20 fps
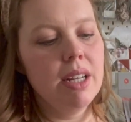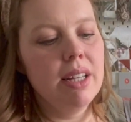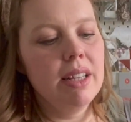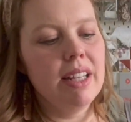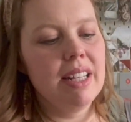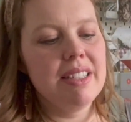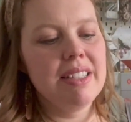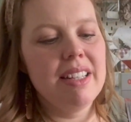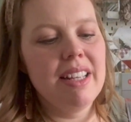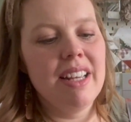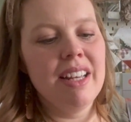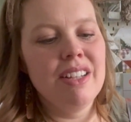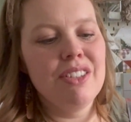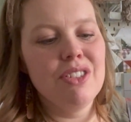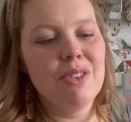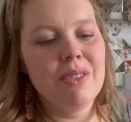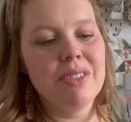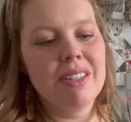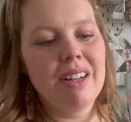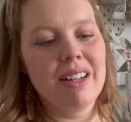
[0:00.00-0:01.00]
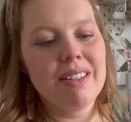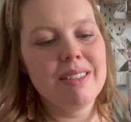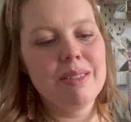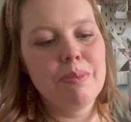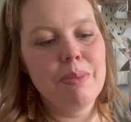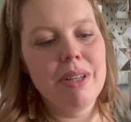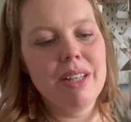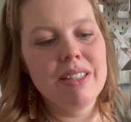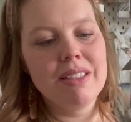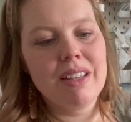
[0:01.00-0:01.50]
that's the end, so it's not,
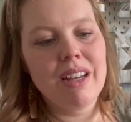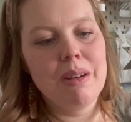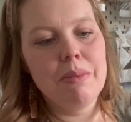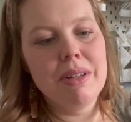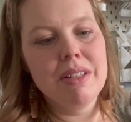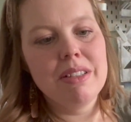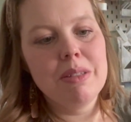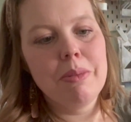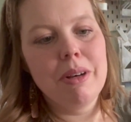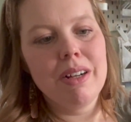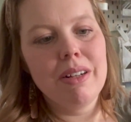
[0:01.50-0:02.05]
it's come unspun